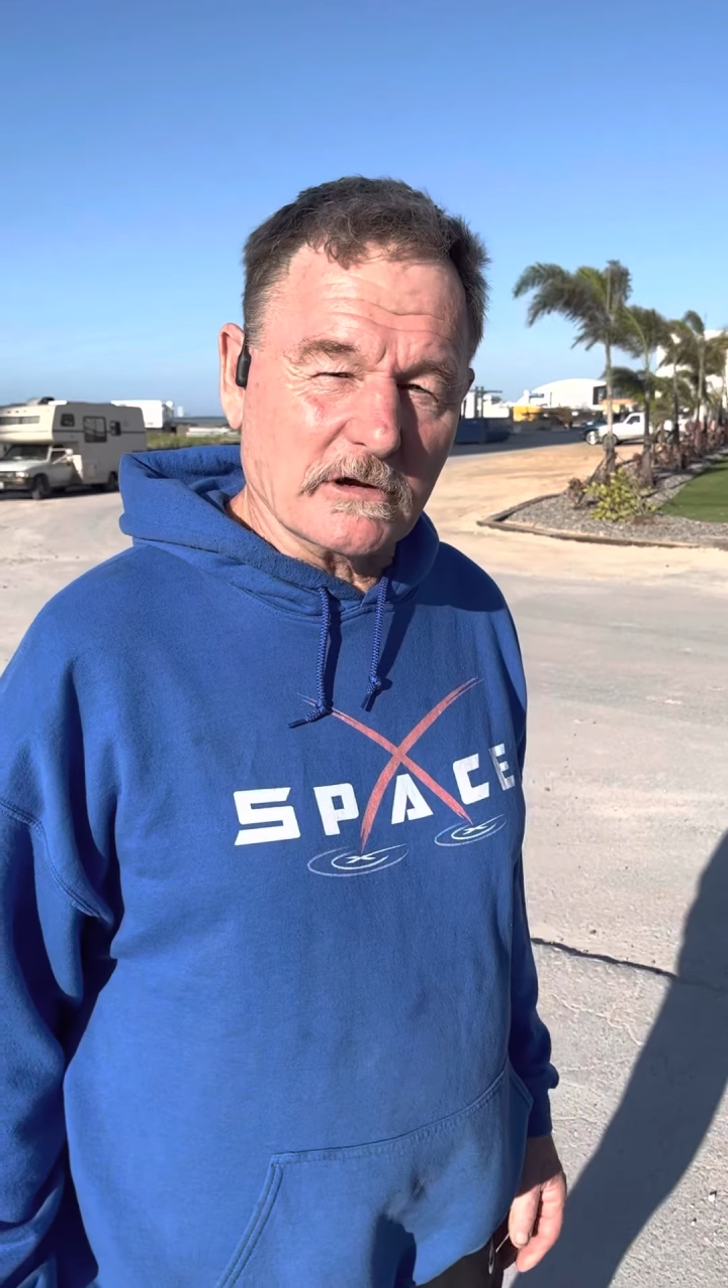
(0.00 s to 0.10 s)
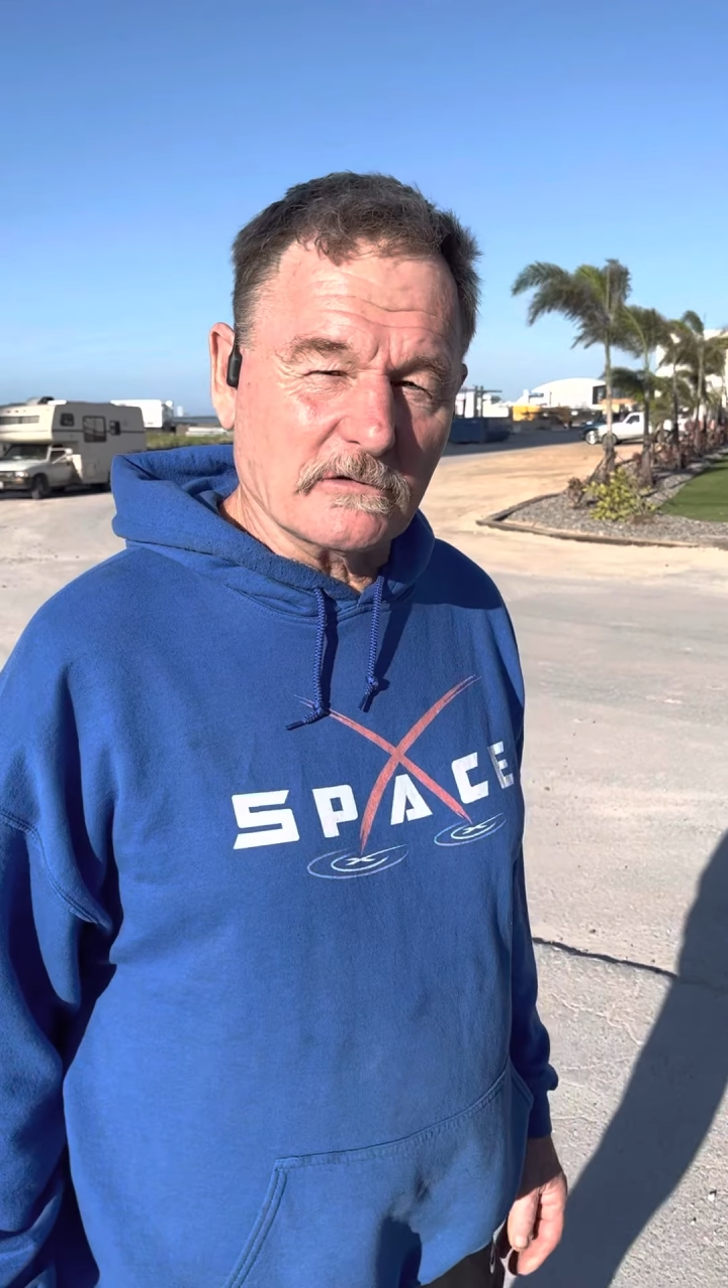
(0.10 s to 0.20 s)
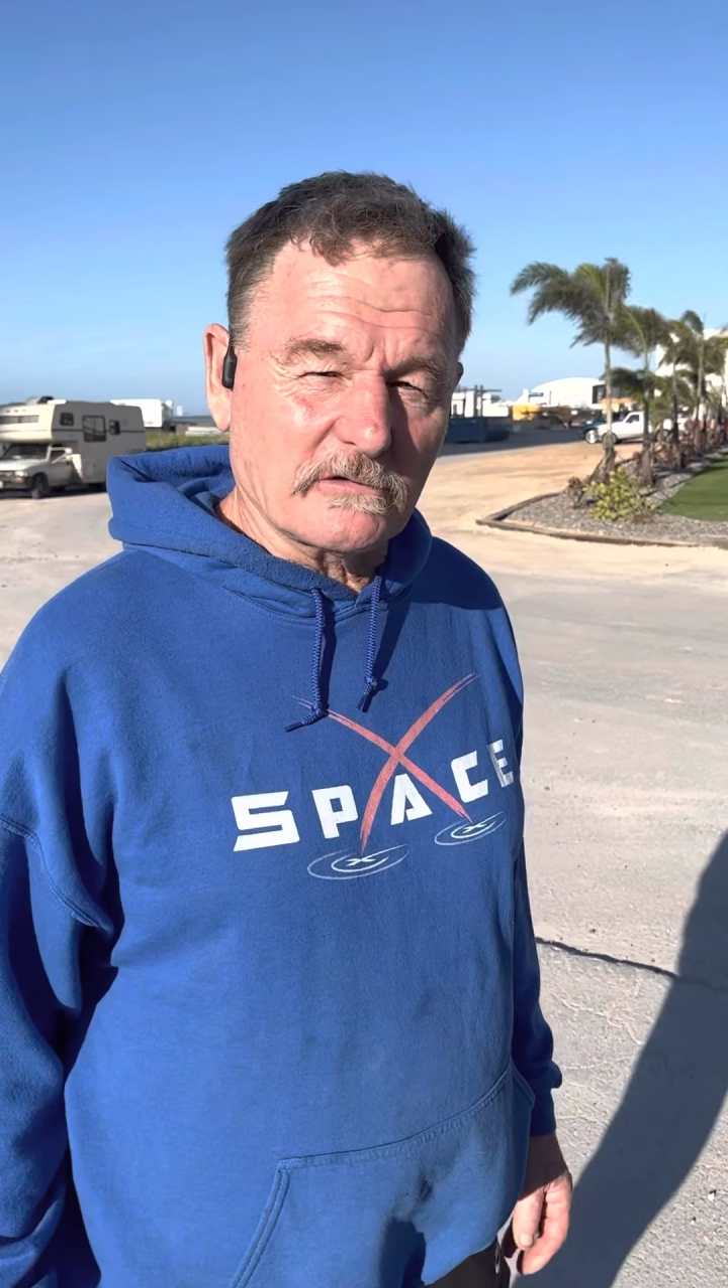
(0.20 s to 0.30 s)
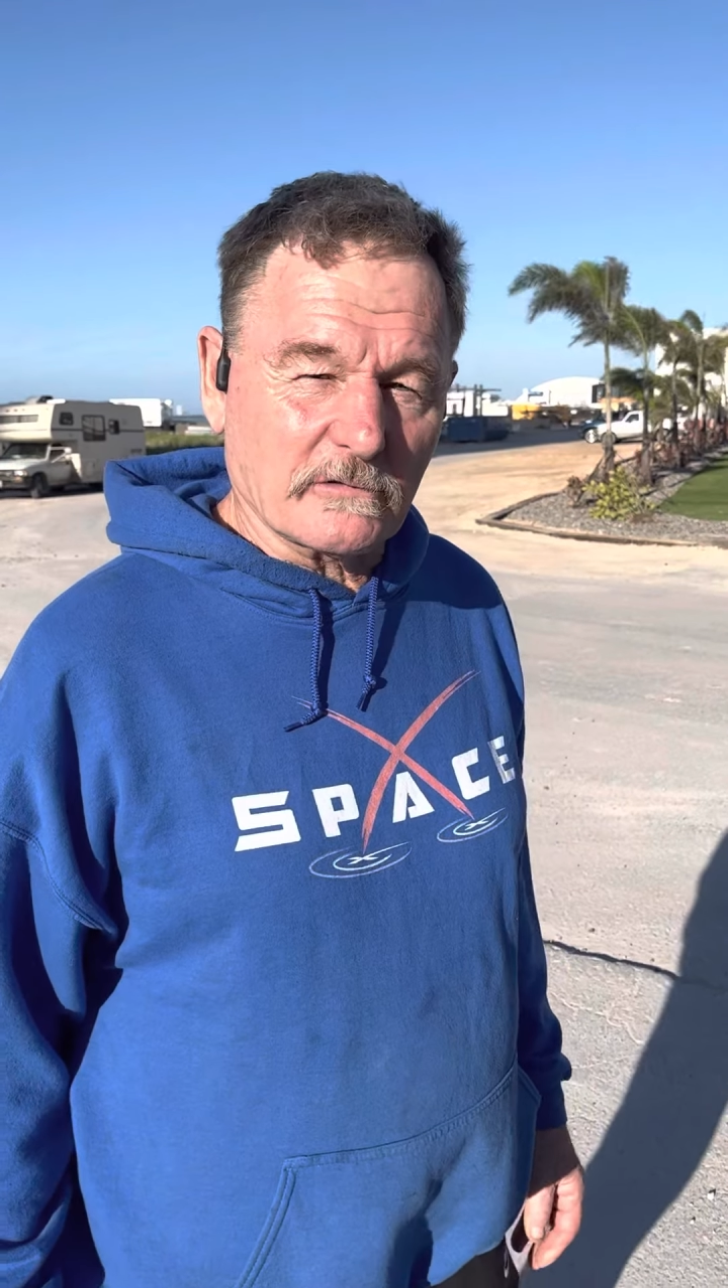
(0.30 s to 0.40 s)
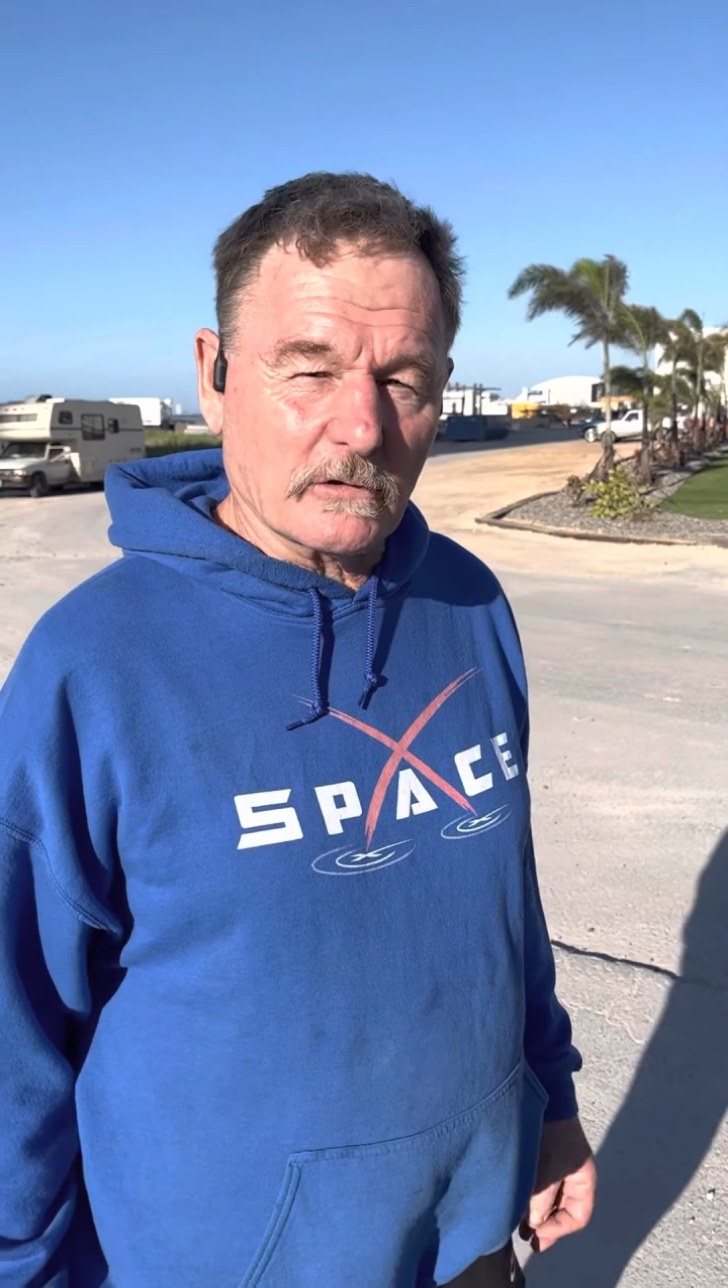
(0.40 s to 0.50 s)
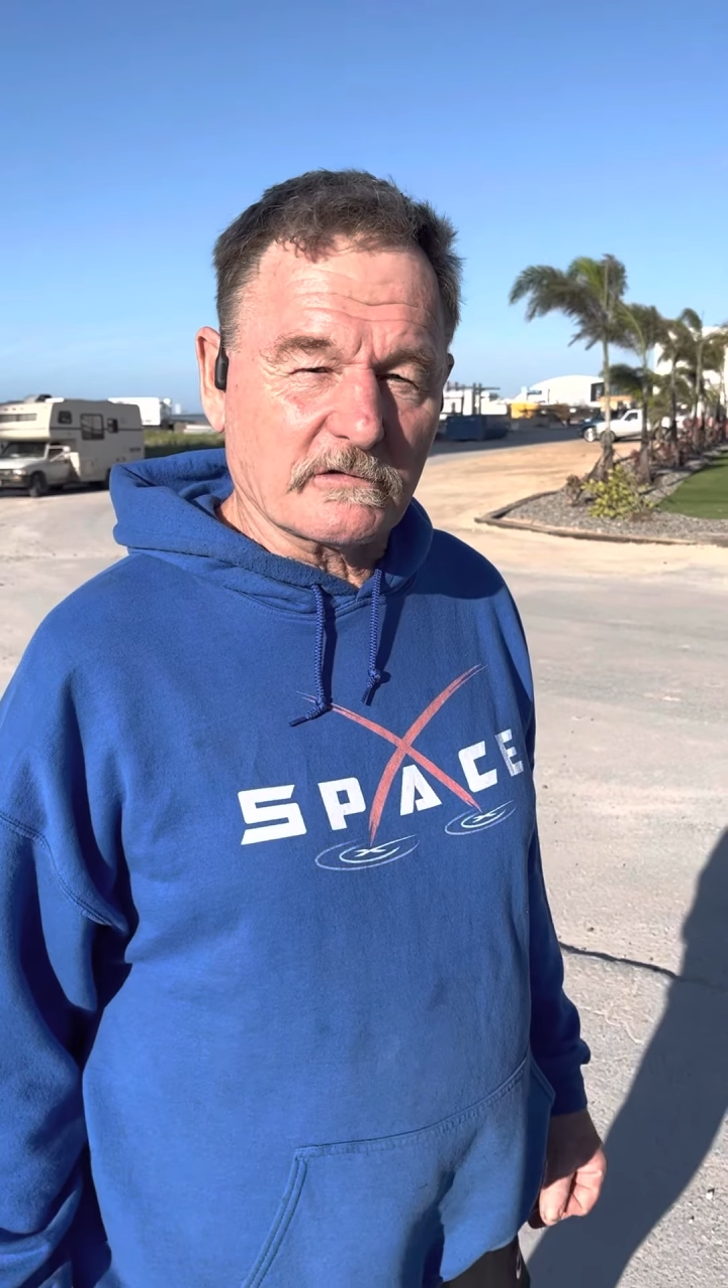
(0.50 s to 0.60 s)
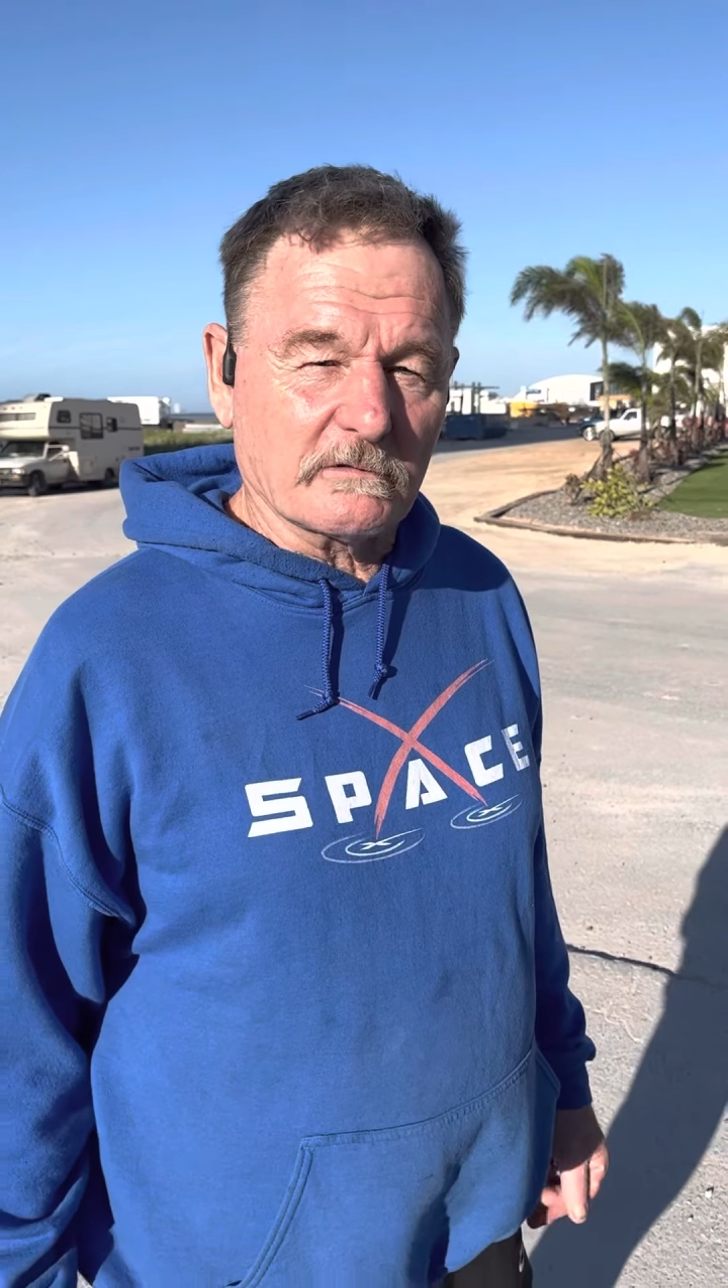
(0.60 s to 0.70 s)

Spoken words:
good source